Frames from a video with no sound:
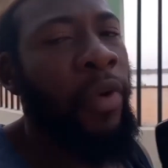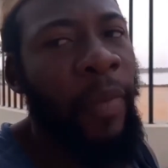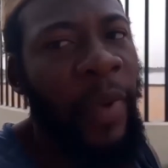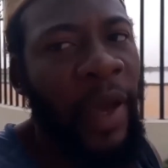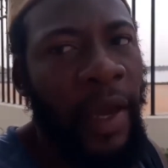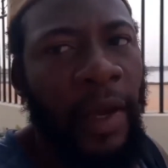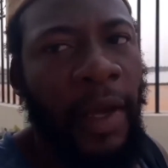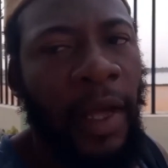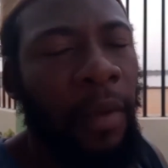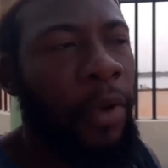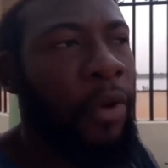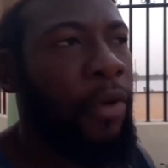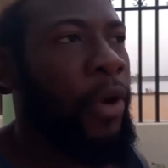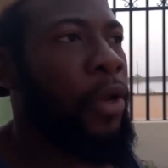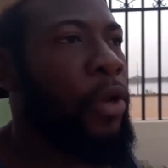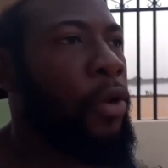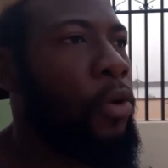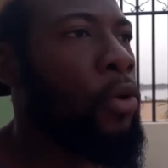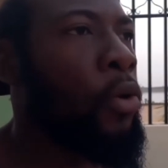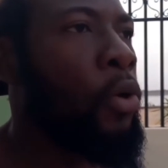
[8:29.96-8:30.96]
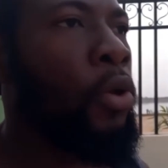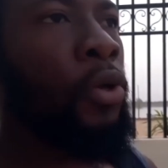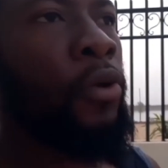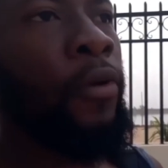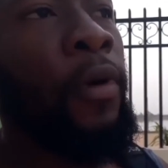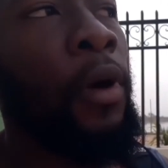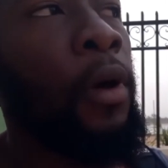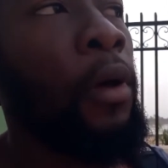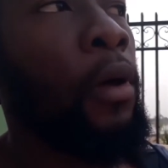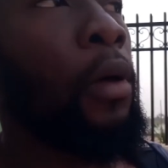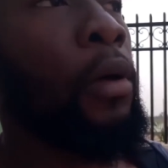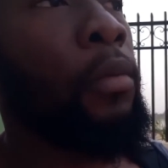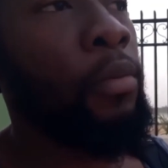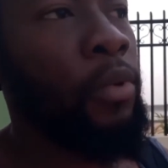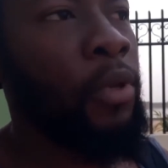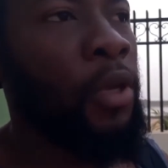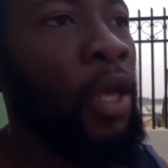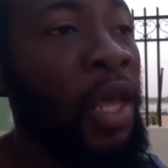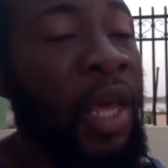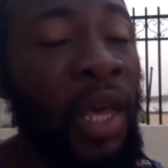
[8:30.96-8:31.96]
with my camera though um,
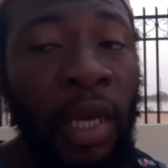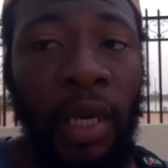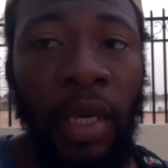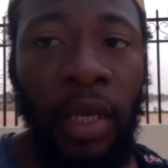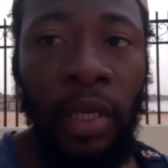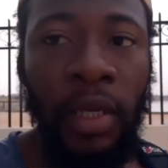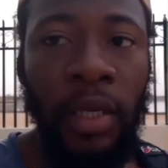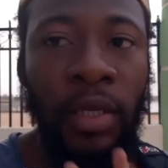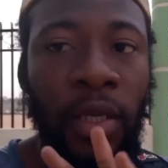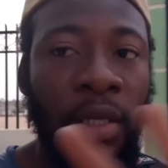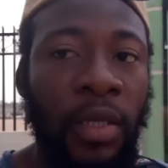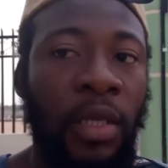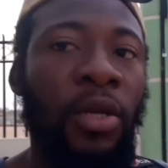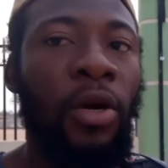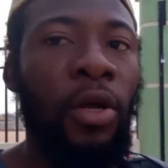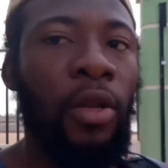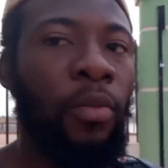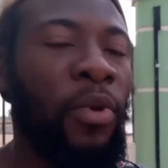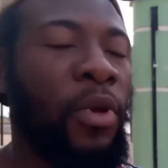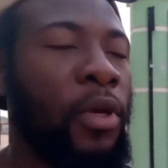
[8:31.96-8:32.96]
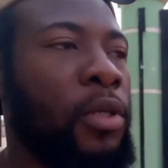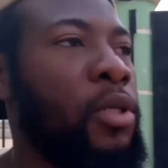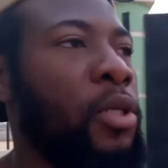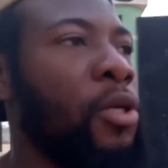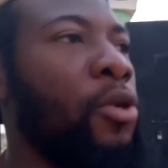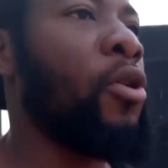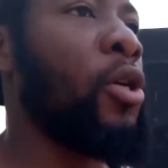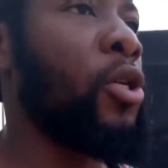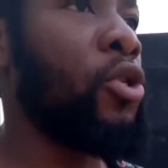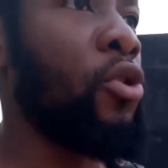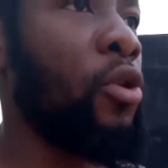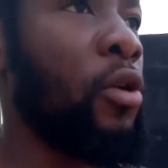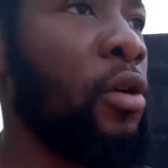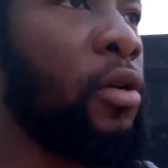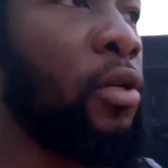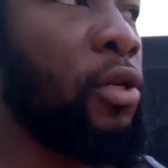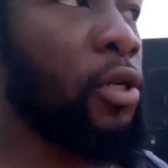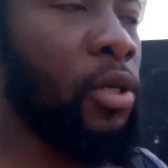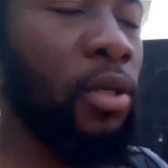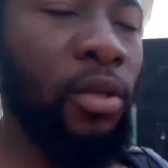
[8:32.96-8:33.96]
it isn't going to be a serious
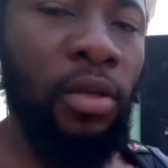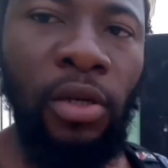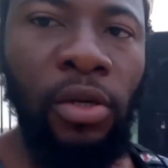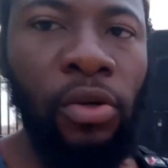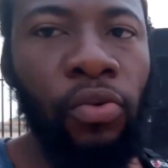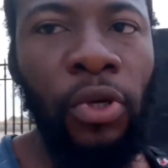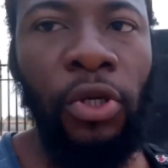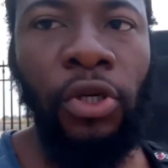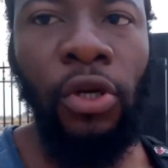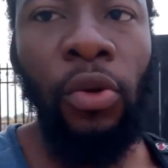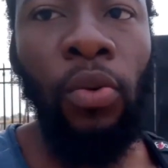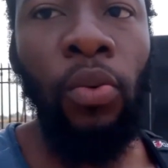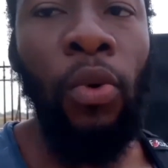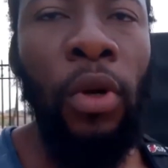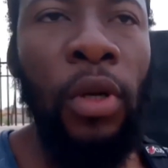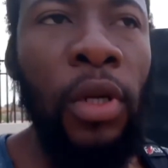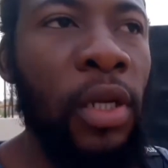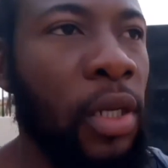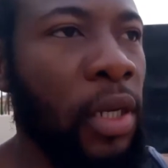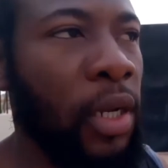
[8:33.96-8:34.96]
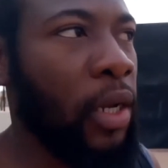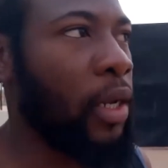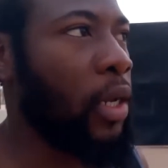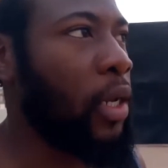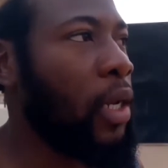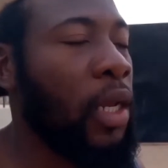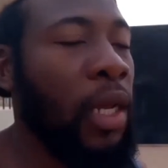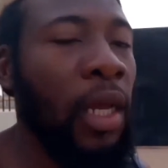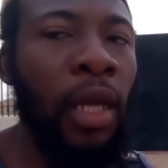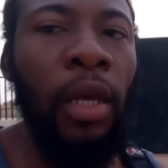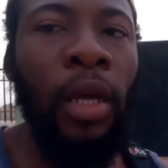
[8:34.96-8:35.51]
drunk just a quick shot one then